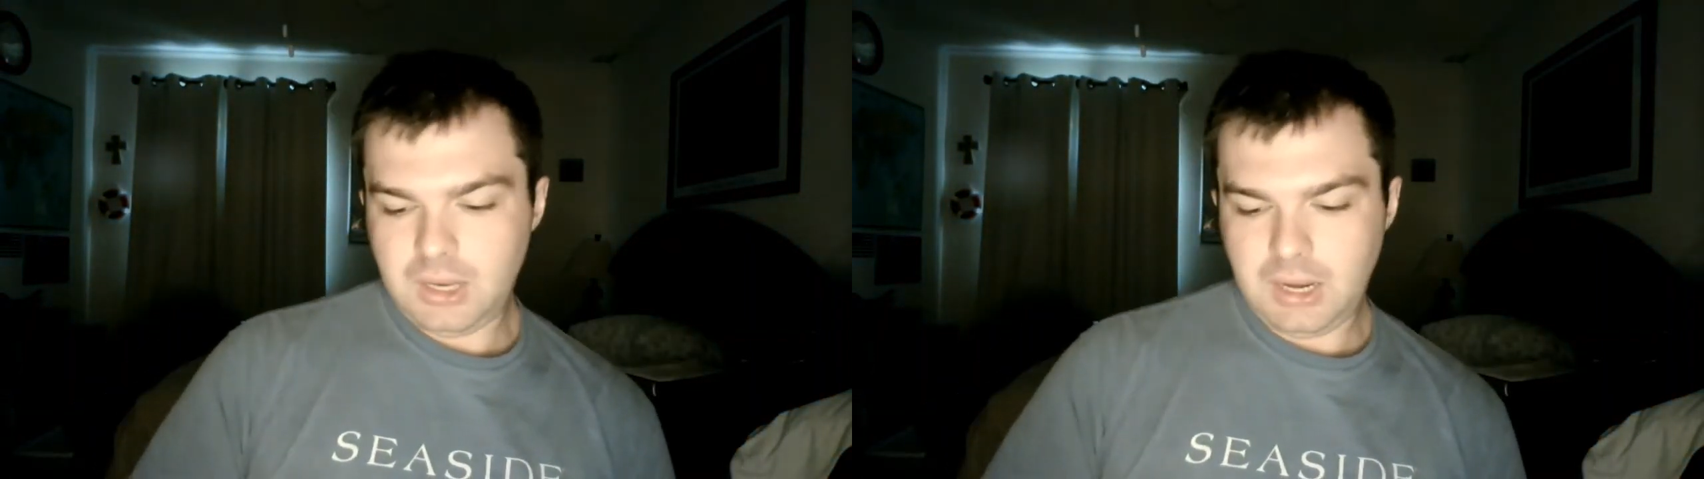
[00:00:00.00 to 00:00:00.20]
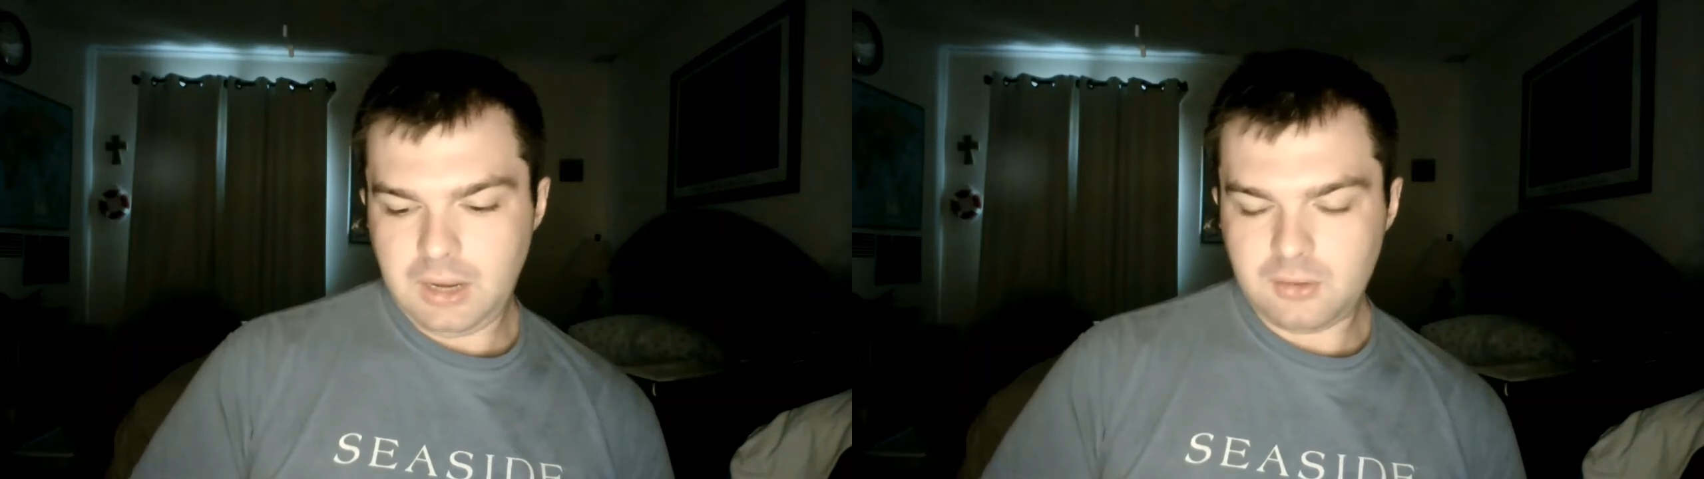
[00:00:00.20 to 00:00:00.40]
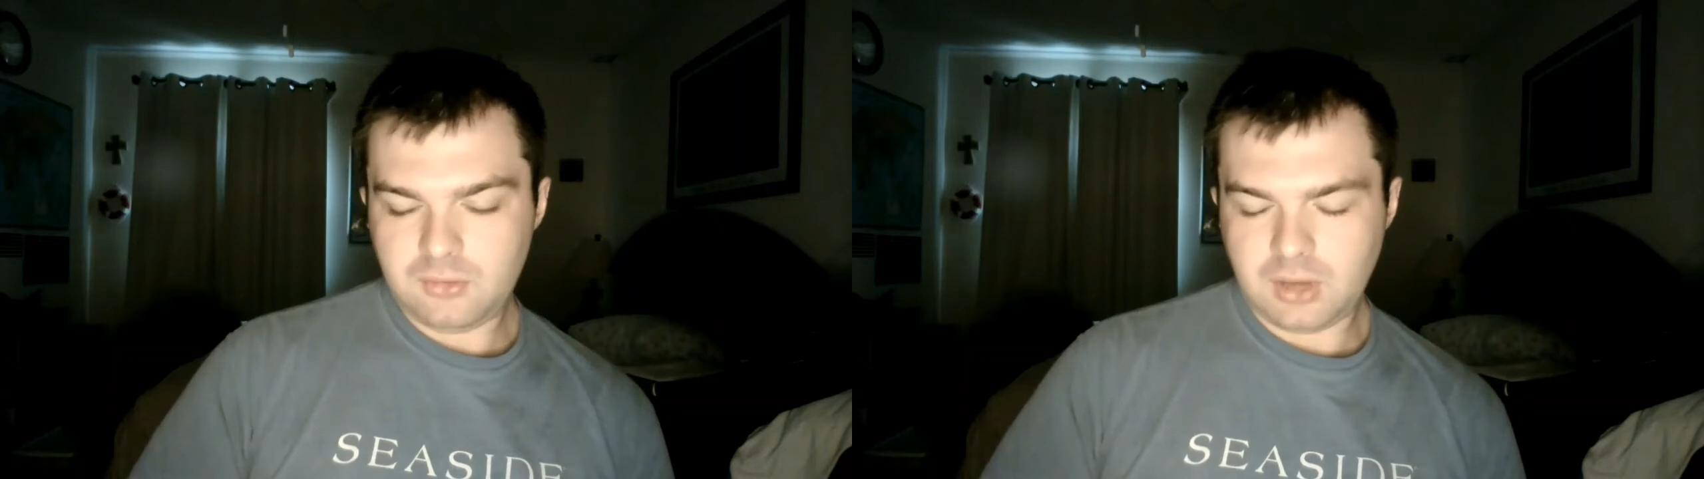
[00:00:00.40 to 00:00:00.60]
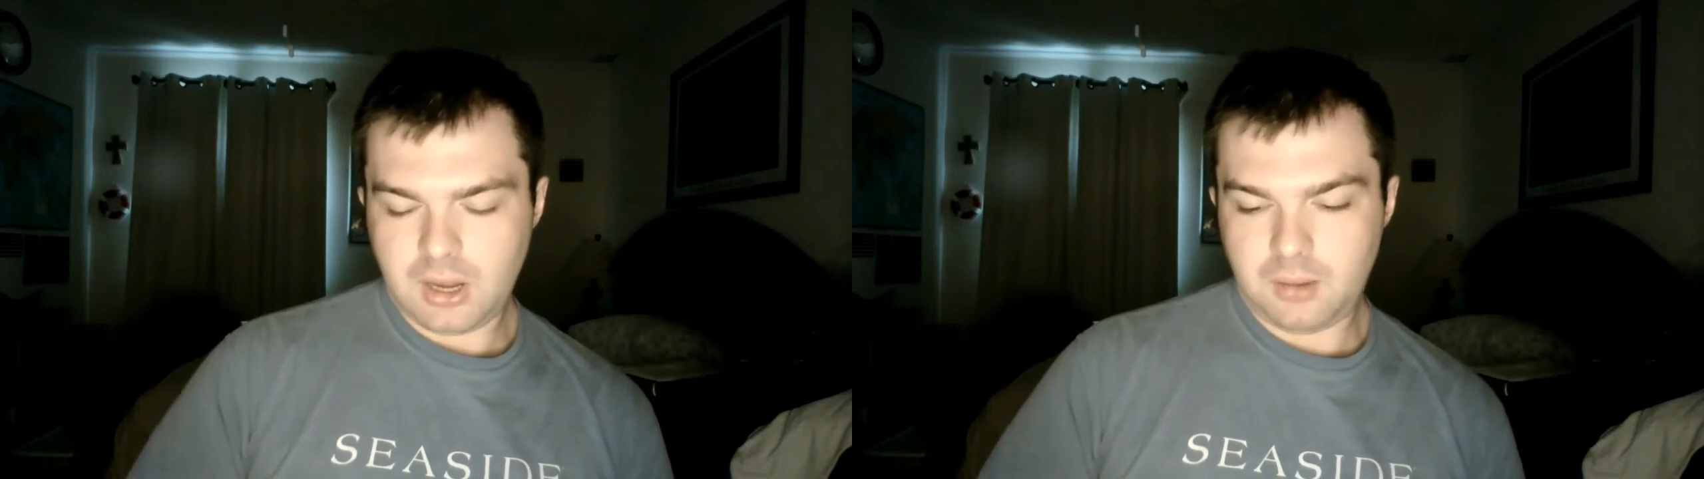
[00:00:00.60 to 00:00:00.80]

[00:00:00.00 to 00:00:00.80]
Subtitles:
and